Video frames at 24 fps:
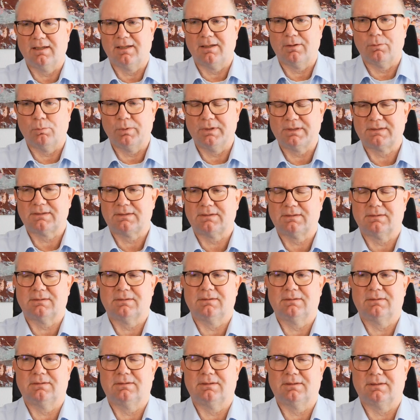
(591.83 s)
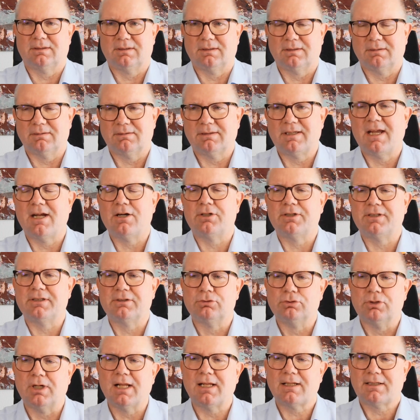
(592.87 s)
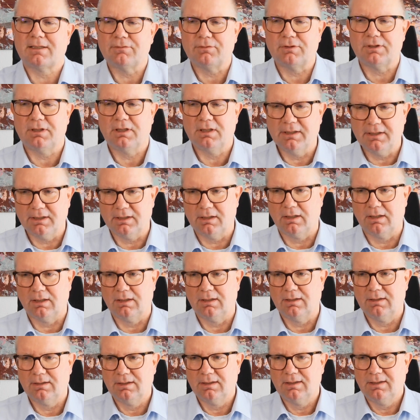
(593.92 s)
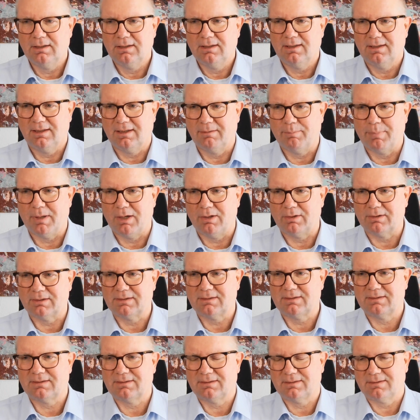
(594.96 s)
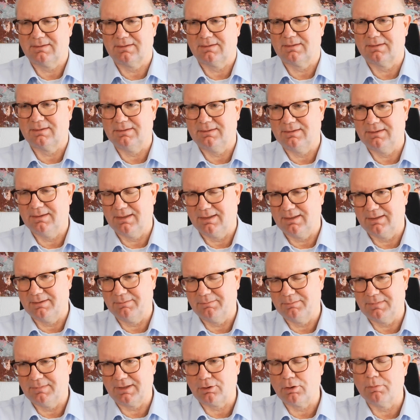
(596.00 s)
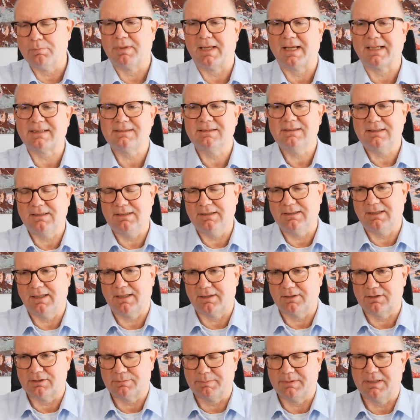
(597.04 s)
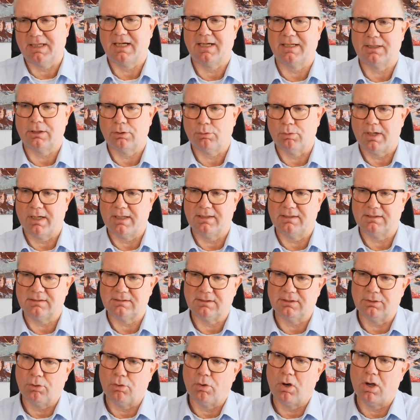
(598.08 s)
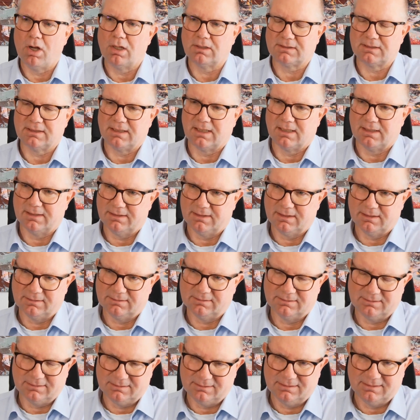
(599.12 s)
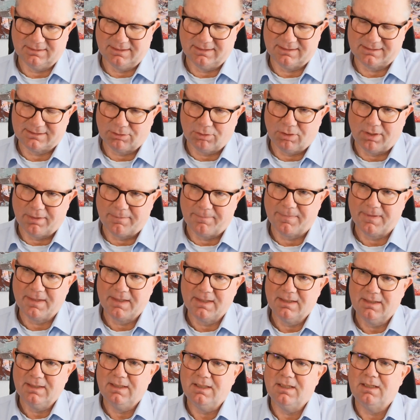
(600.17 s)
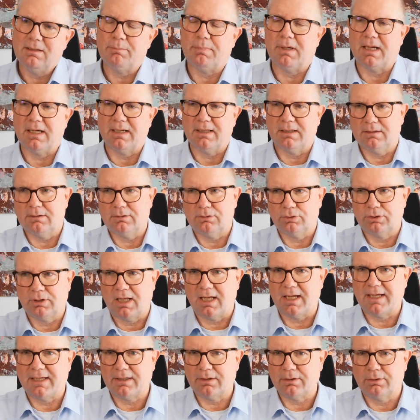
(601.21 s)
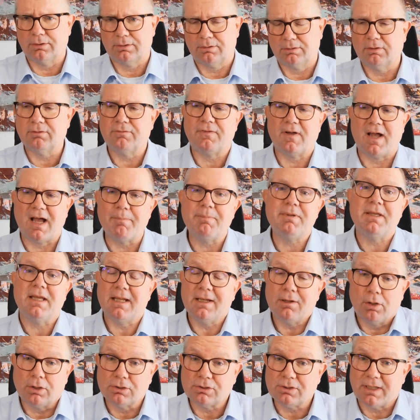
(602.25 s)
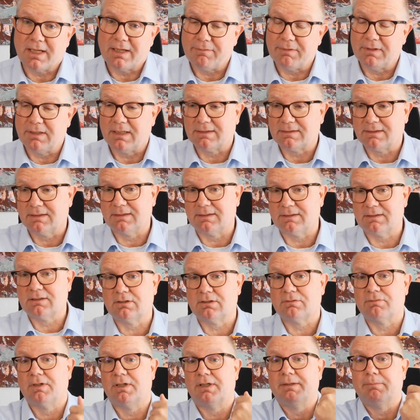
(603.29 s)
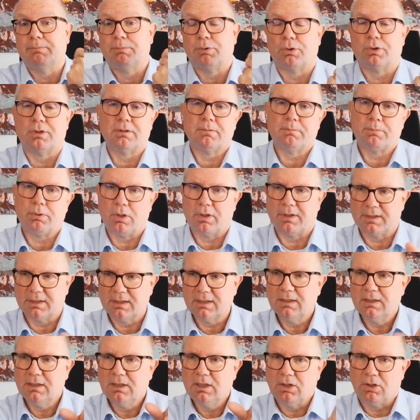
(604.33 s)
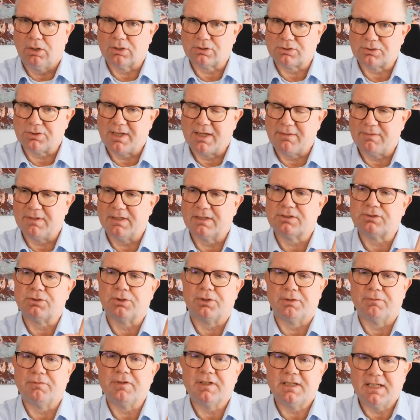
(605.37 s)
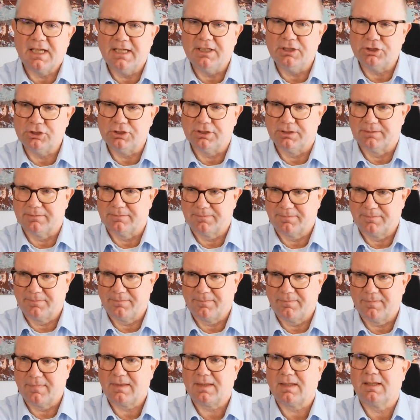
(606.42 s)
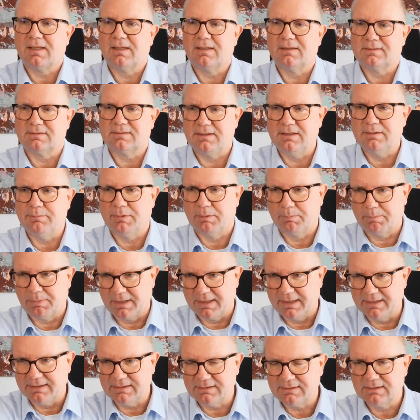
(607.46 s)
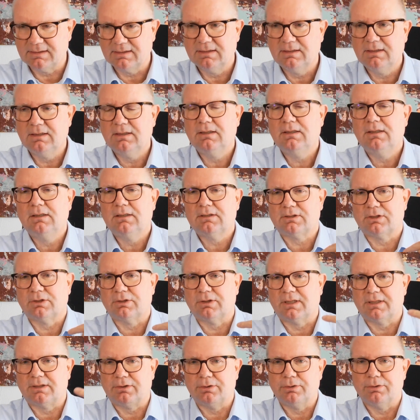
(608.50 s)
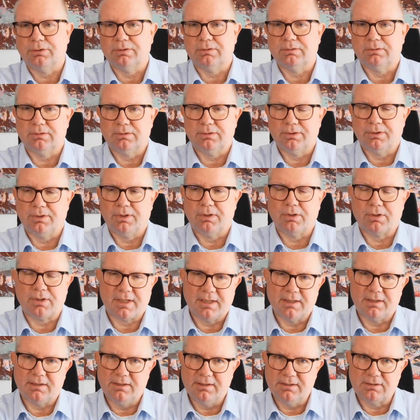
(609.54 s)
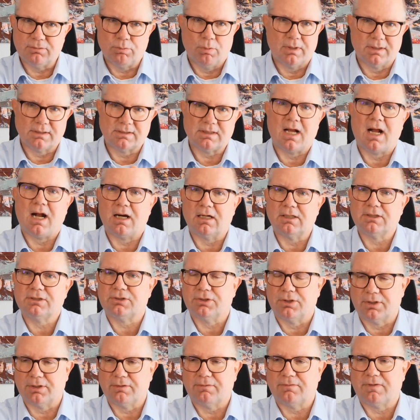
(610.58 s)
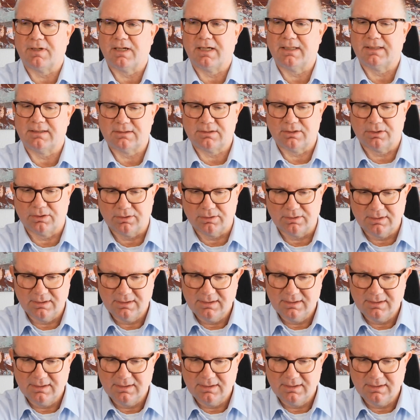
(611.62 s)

with caring relatively little about the complexity that is behind OIDC, OAuth, and so on, by relying on FAPI, and also having, I think this very important point, also having a certification scheme in place, so that you know, okay, these ones are certified, so